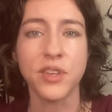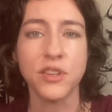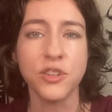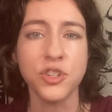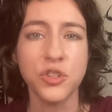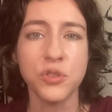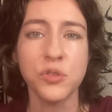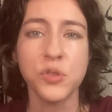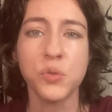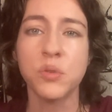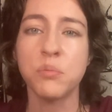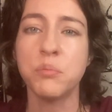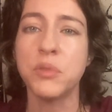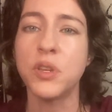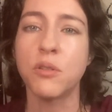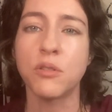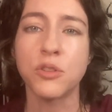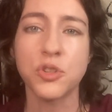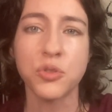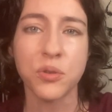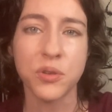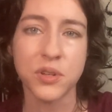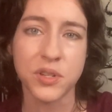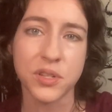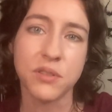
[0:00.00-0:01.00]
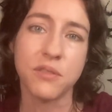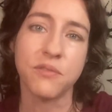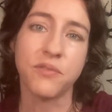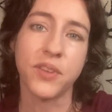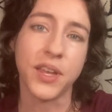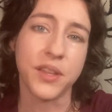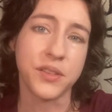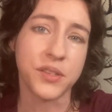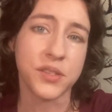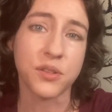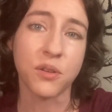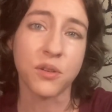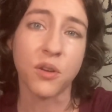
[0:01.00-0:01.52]
issues with me or trying to
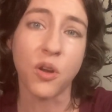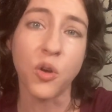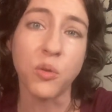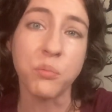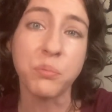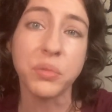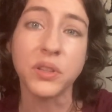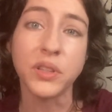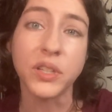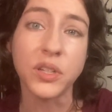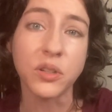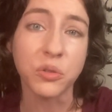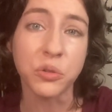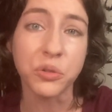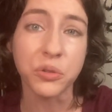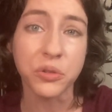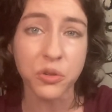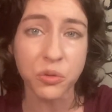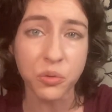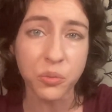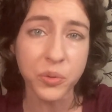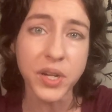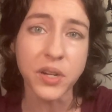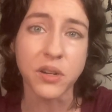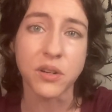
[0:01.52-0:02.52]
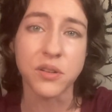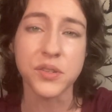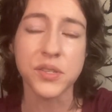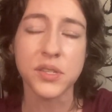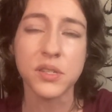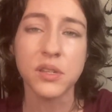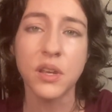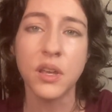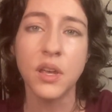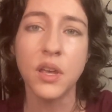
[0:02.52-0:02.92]
advance their own political careers.